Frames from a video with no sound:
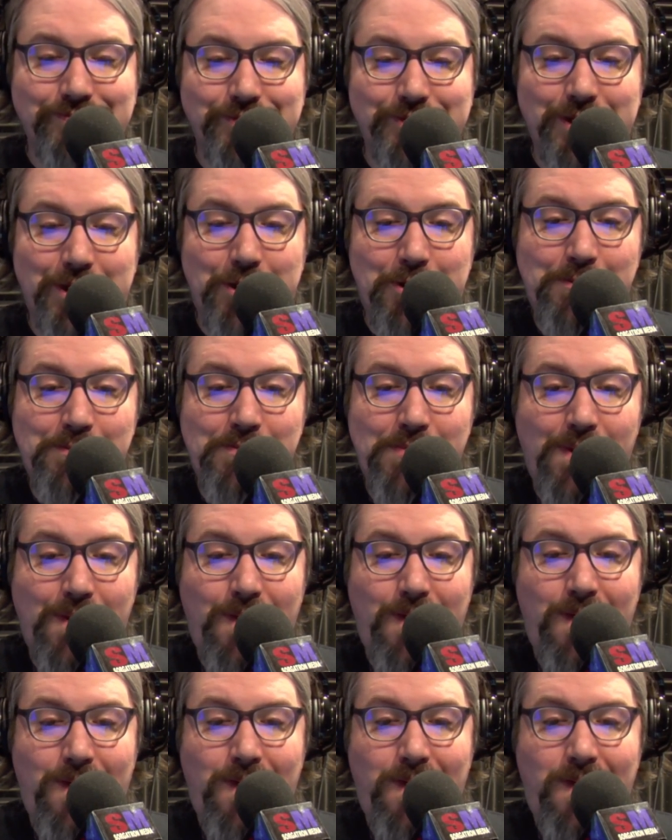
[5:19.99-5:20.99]
So,
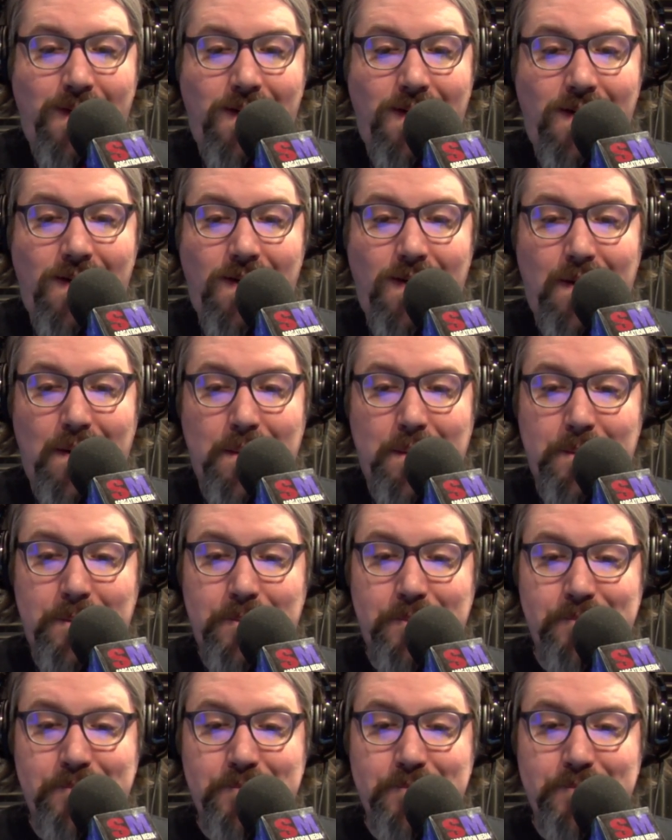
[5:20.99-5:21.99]

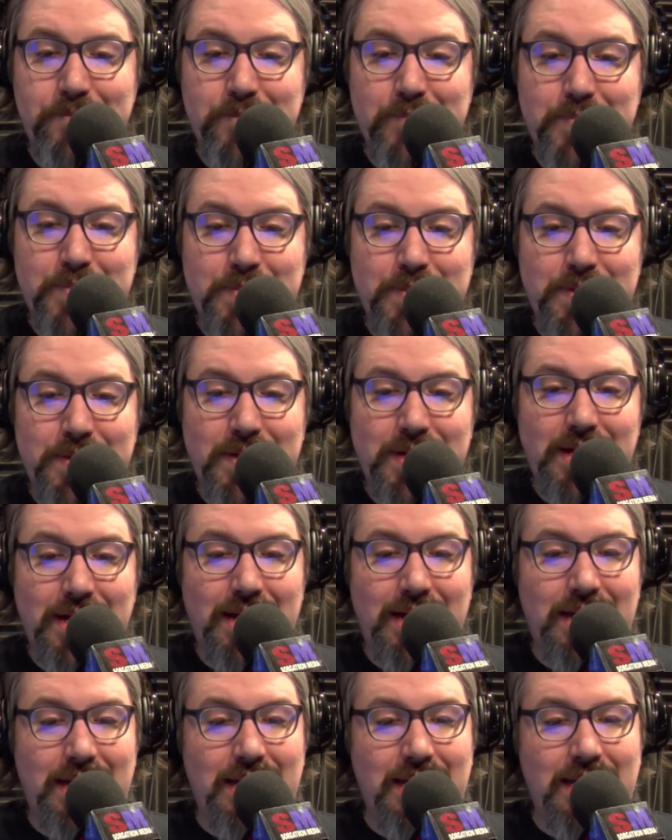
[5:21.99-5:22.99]
um,
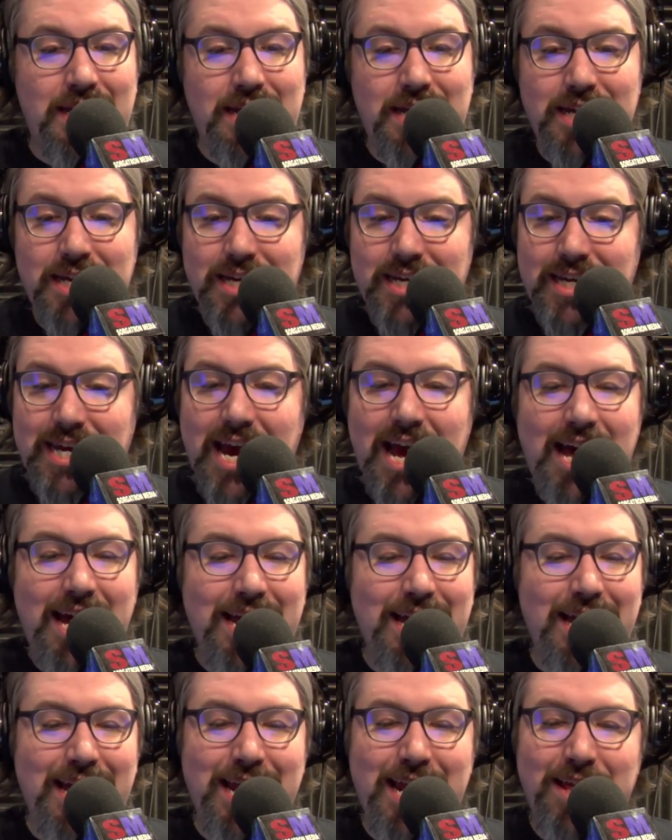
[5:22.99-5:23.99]
eh, yeah,
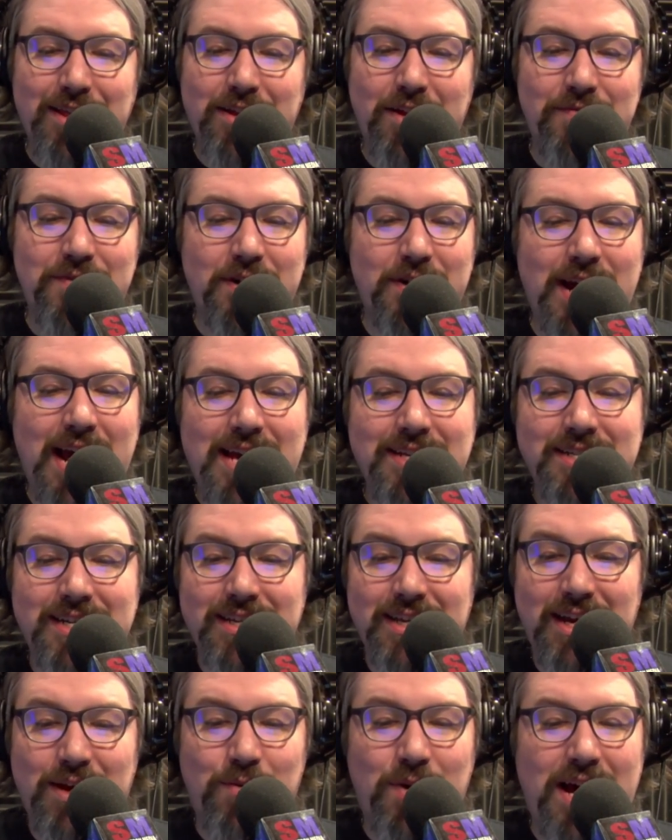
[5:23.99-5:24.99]
and I love they're asking
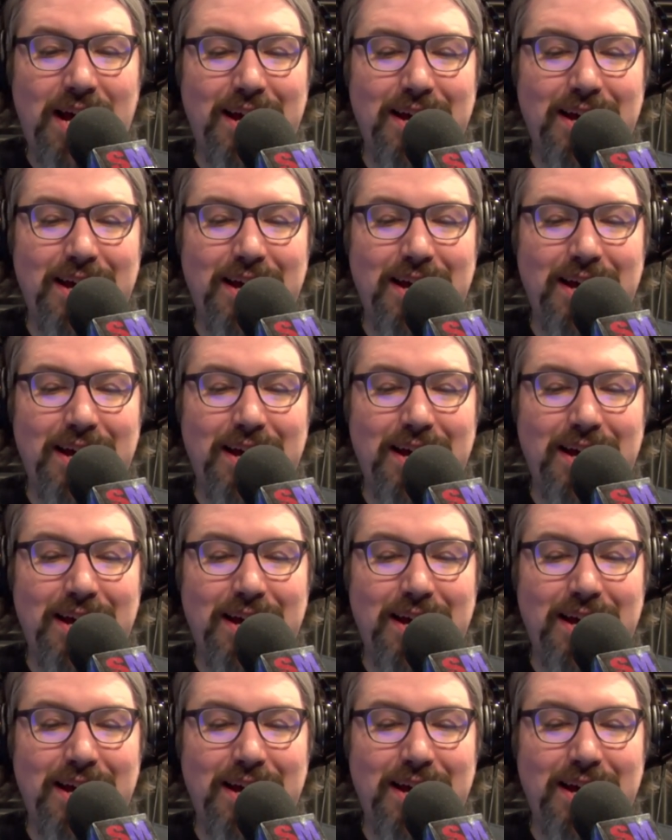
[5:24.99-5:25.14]
like why